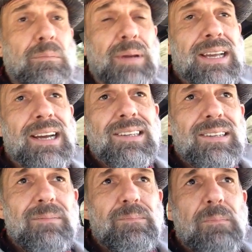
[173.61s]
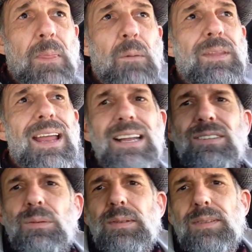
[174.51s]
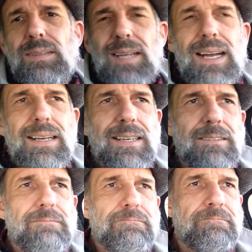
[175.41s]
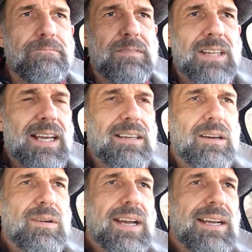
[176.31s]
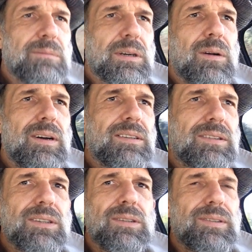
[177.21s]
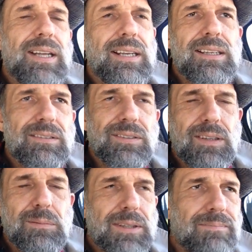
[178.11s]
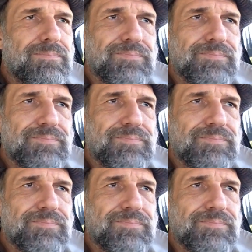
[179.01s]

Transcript: Because when that issue was decided, like, okay, we're going to Denny's or something.